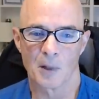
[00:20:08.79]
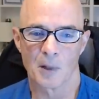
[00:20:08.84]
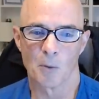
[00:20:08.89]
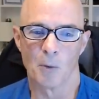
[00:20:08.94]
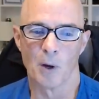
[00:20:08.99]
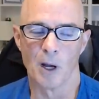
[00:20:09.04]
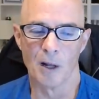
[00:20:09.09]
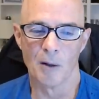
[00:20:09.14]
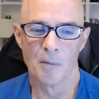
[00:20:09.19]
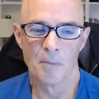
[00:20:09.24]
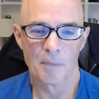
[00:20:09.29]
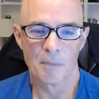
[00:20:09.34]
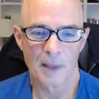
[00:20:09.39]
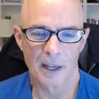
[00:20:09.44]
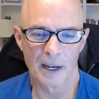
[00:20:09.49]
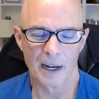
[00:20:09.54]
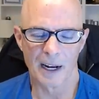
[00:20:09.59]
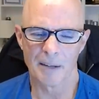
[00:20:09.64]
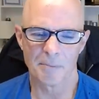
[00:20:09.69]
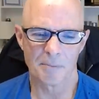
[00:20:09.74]
Well,
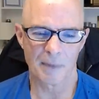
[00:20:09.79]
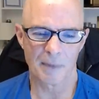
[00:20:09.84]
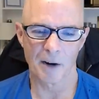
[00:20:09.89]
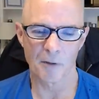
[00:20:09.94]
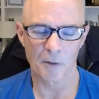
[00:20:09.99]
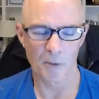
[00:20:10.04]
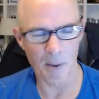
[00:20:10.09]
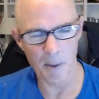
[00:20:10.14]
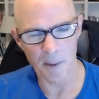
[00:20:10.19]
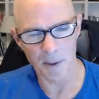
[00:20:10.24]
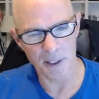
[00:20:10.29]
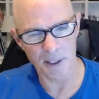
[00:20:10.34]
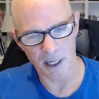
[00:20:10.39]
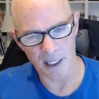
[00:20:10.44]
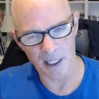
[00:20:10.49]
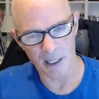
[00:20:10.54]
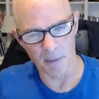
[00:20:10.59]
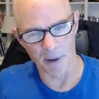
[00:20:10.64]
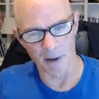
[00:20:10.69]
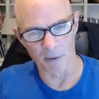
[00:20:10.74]
and I, I remember
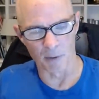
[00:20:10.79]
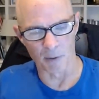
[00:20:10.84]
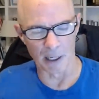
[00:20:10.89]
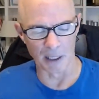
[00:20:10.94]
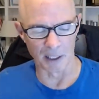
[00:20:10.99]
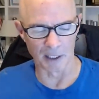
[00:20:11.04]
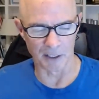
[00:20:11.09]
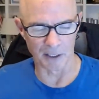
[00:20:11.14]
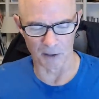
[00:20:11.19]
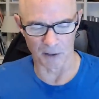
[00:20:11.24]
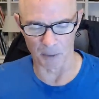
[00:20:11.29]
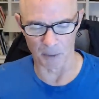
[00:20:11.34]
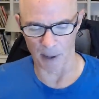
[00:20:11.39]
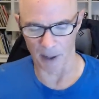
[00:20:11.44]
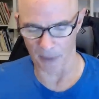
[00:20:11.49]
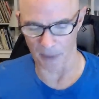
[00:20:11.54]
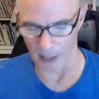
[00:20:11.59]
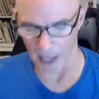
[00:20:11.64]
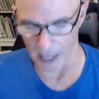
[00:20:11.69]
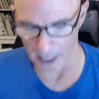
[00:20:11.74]
talking to my relatives
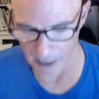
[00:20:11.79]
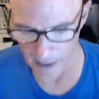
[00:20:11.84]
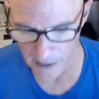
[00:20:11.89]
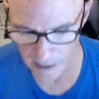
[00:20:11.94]
about that.